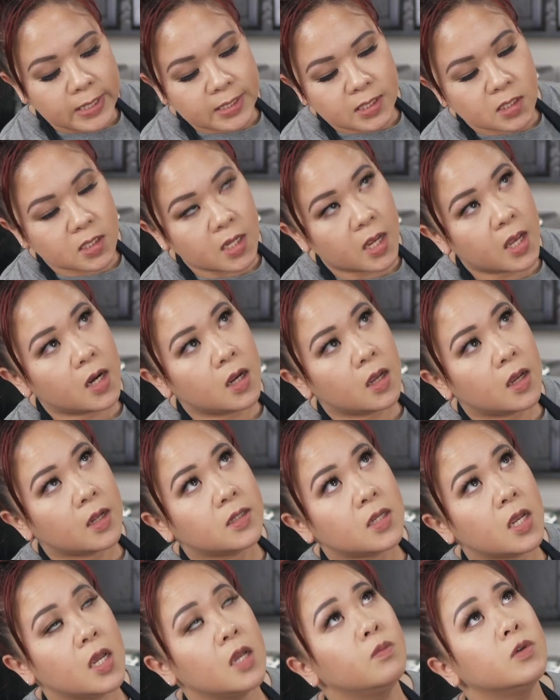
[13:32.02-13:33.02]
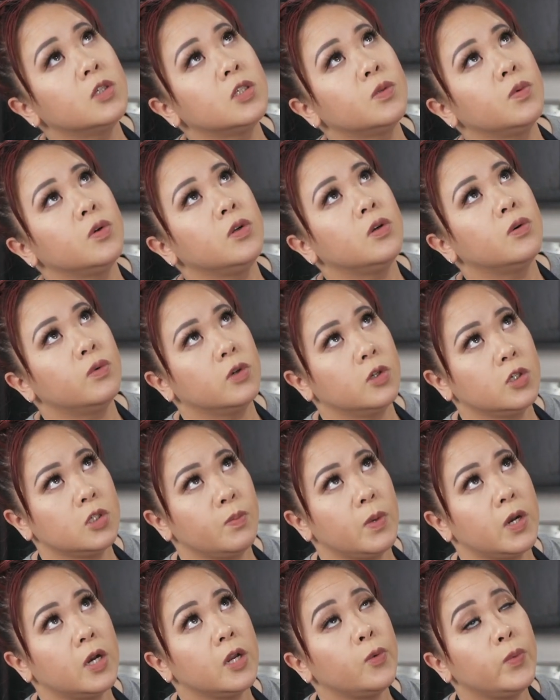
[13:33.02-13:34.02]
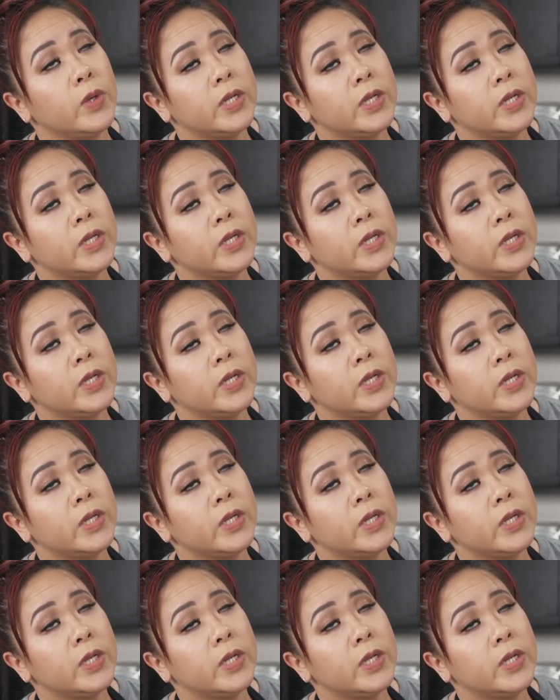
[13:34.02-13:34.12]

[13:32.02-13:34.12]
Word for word: It said a tablespoon of rosemary.